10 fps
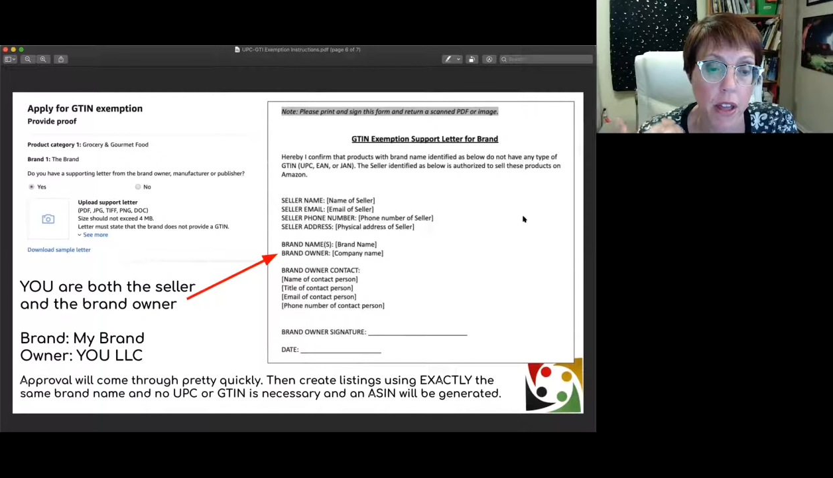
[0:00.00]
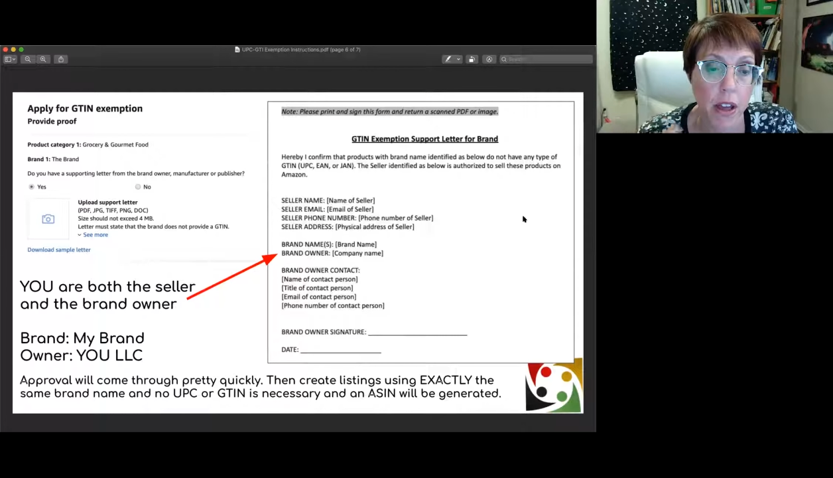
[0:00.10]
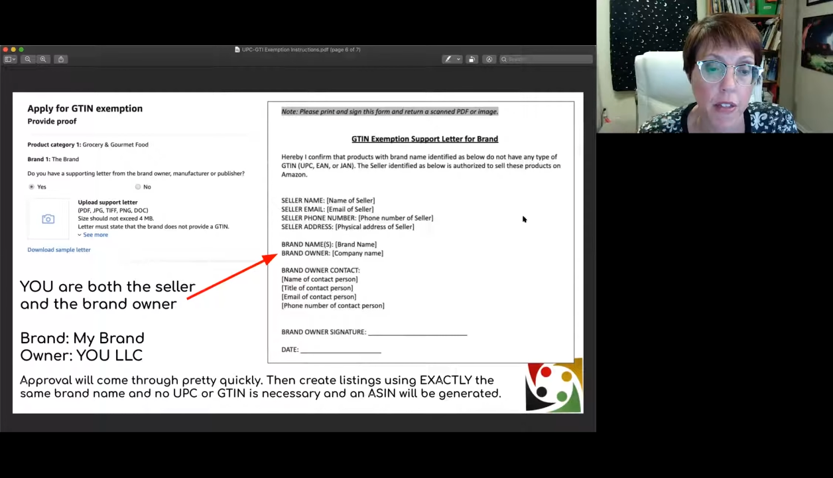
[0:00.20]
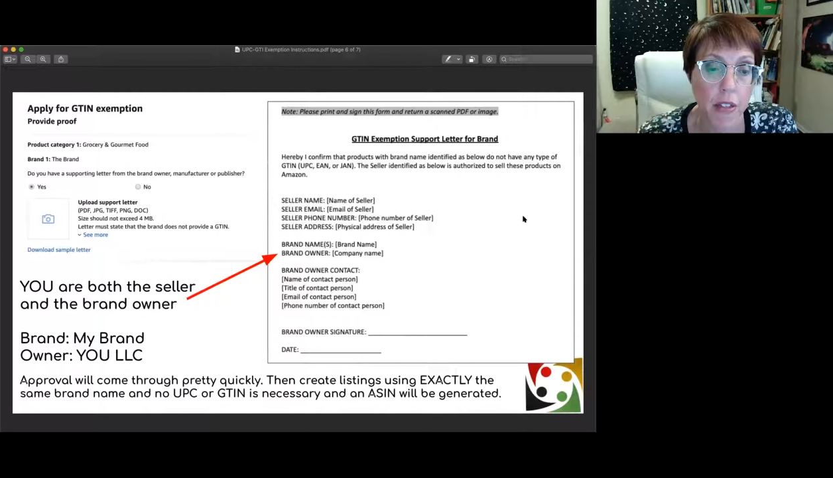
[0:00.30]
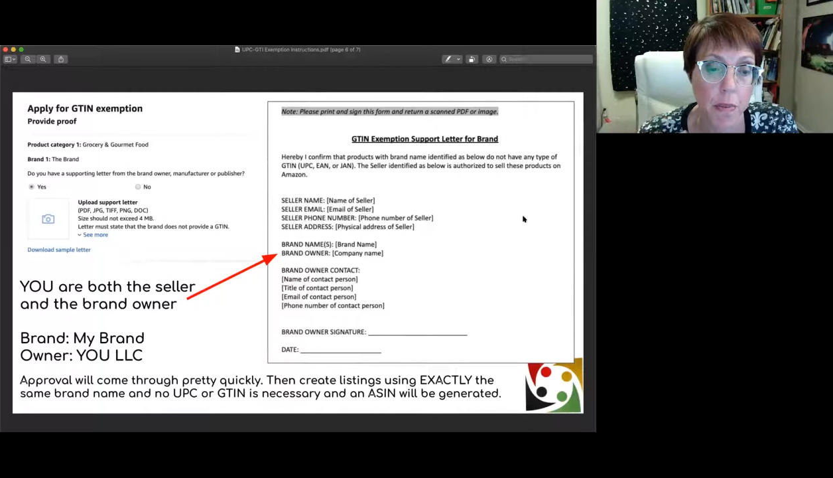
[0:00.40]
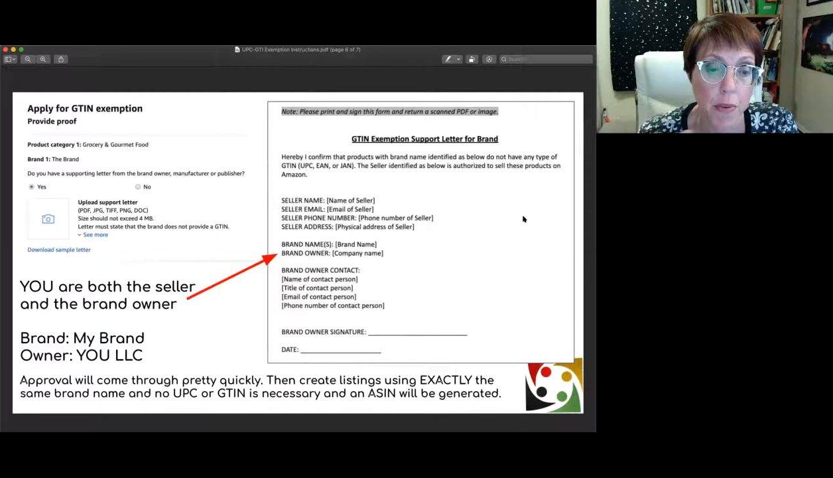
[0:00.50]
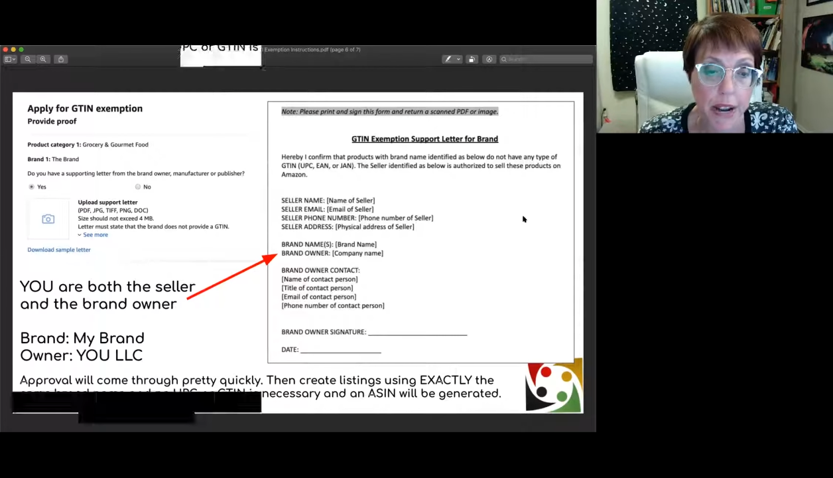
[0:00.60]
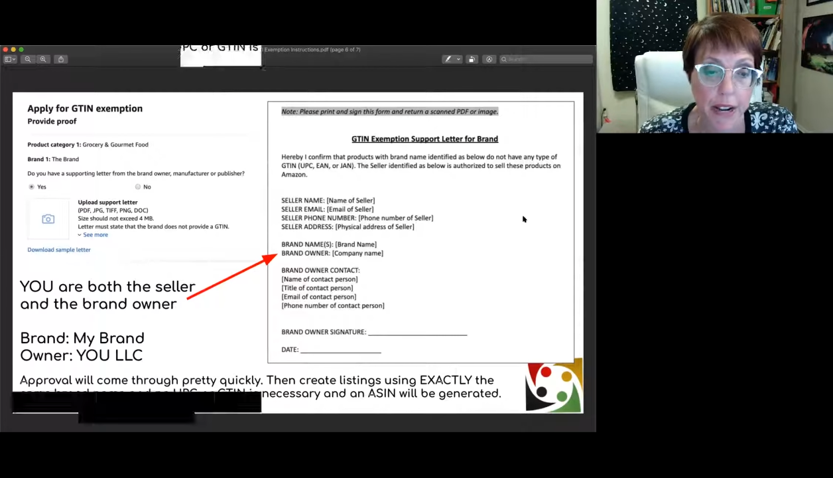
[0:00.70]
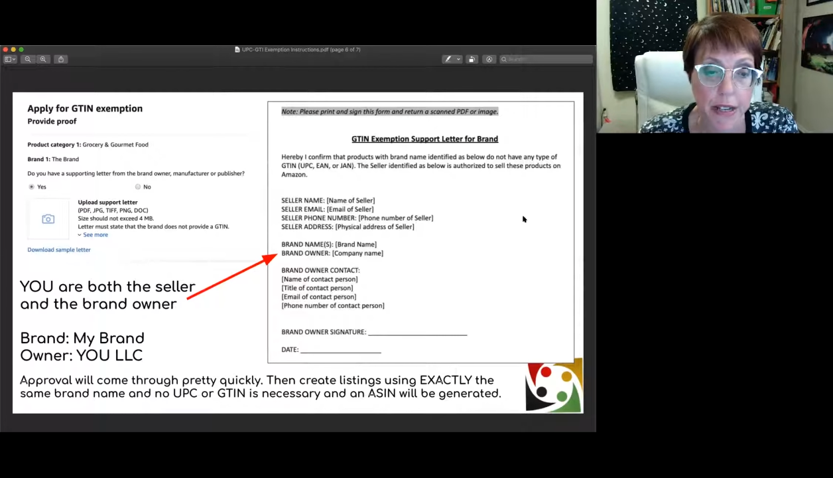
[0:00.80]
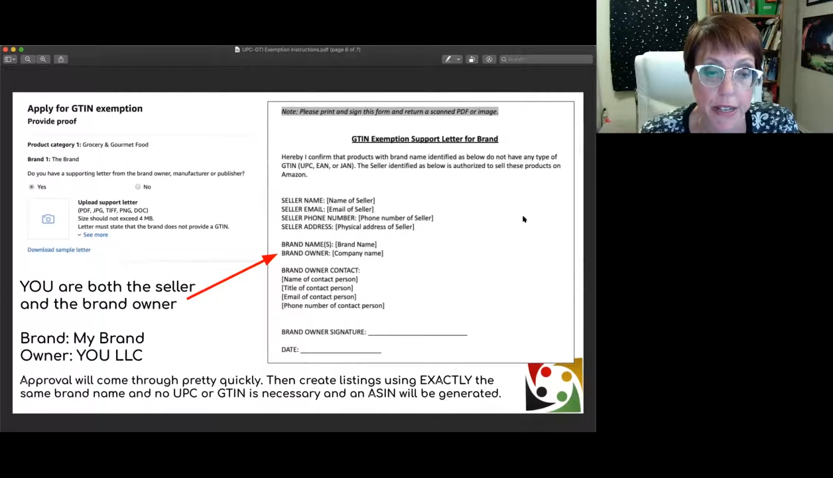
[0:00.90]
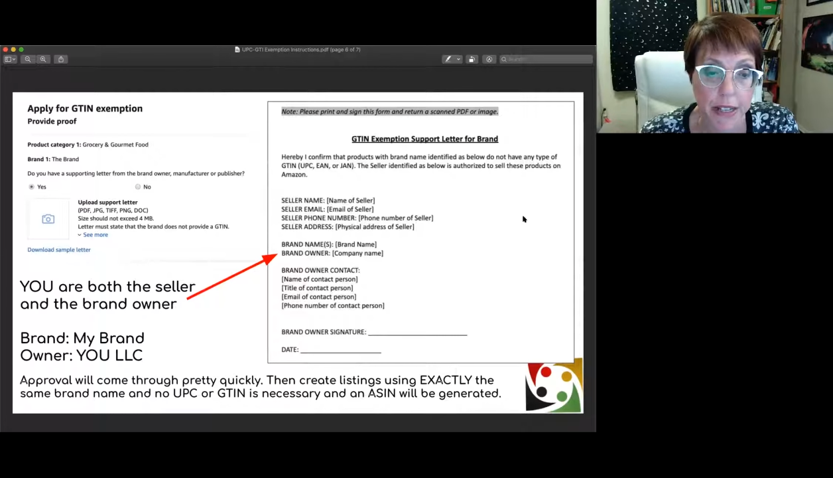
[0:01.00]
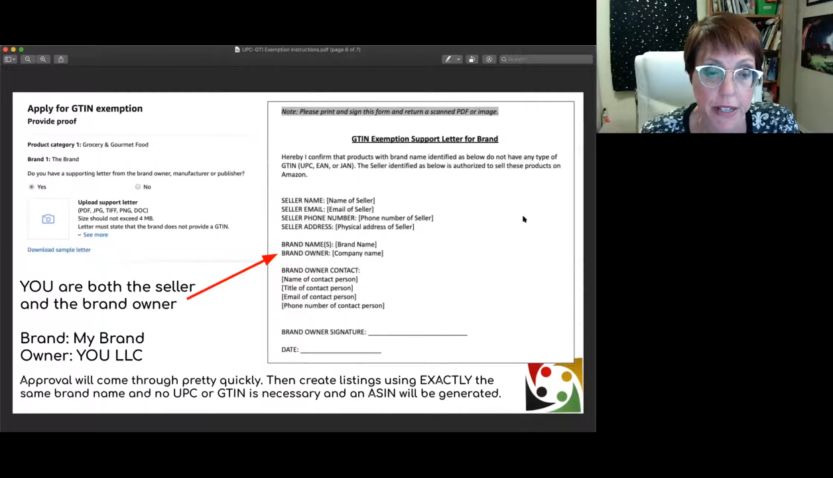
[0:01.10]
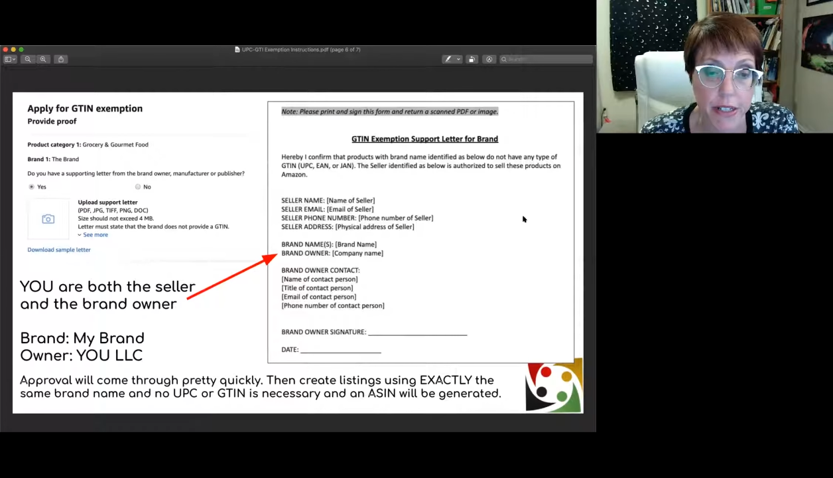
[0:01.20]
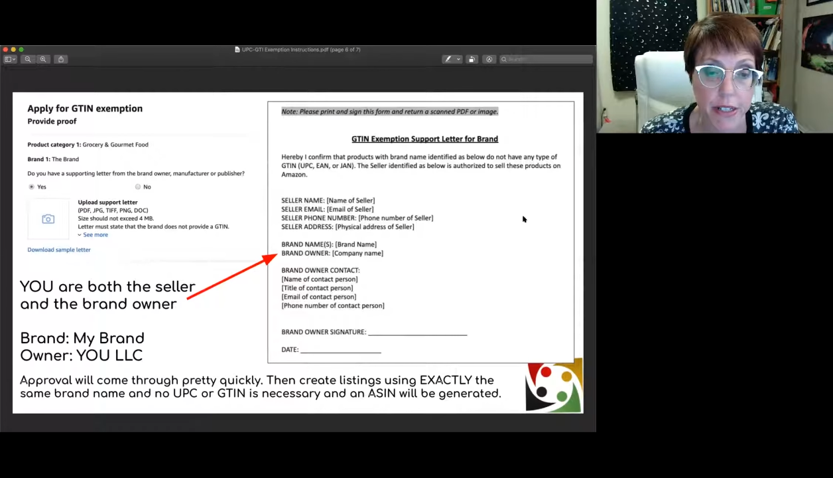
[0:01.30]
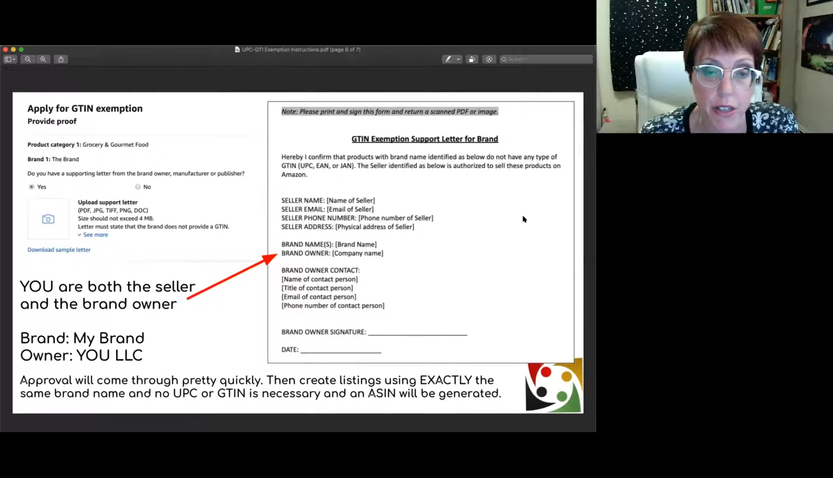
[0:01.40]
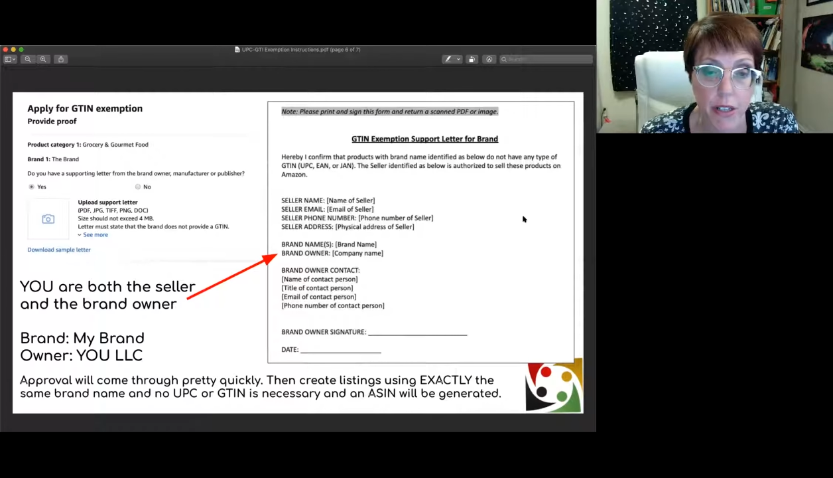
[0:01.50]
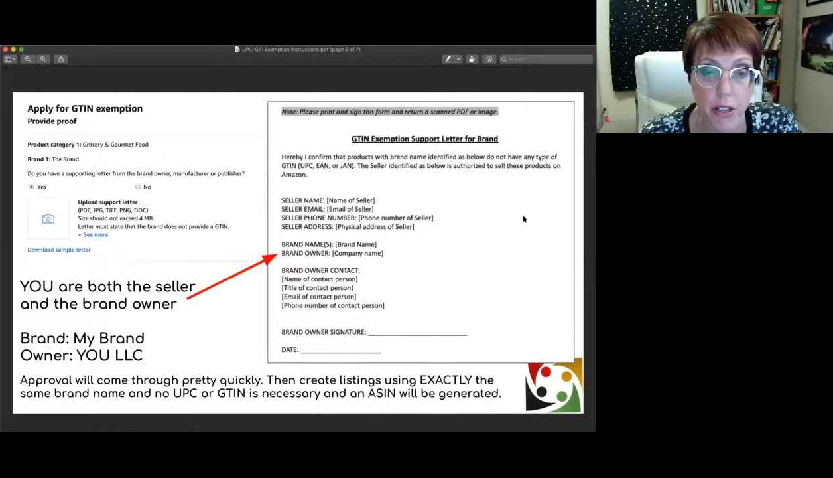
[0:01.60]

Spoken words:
The brand is,